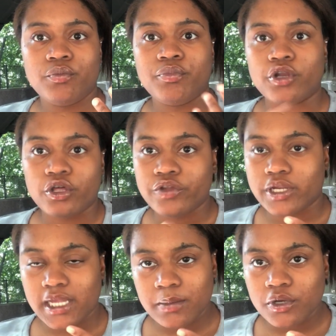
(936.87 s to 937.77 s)
put on their
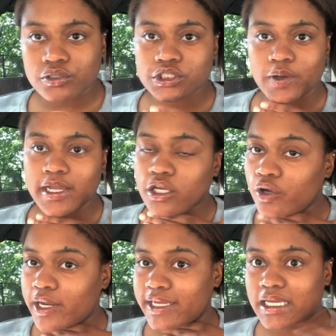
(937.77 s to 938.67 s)
camo. So I
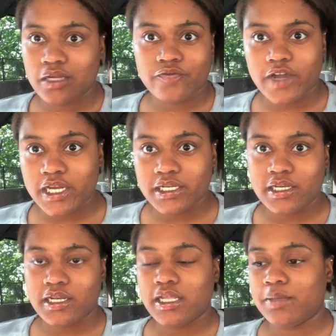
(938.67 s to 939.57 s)
go and I can't find it,
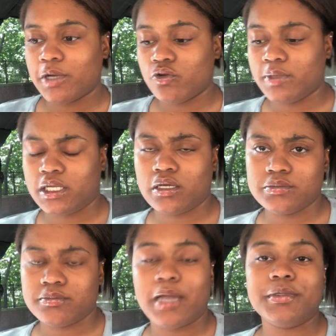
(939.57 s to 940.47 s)
and my roommate
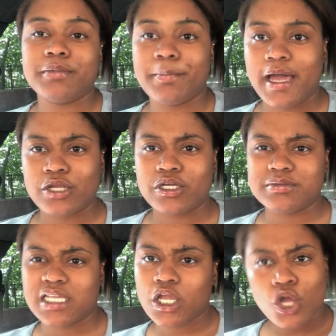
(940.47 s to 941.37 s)
my battle
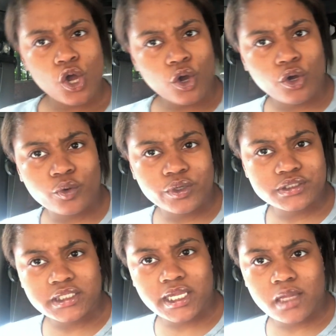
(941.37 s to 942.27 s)
comes like, oh,
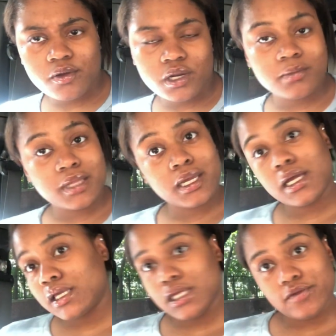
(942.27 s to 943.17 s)
where's the camo? And I'm like,
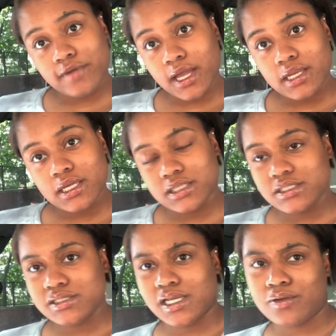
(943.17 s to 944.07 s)
I can't find it. And
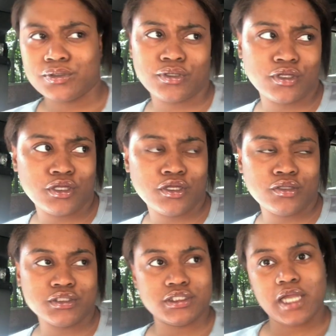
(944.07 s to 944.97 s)
she's like, what the
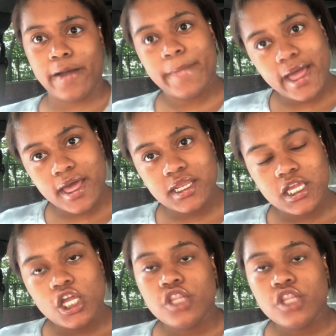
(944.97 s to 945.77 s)
hell? She got mad.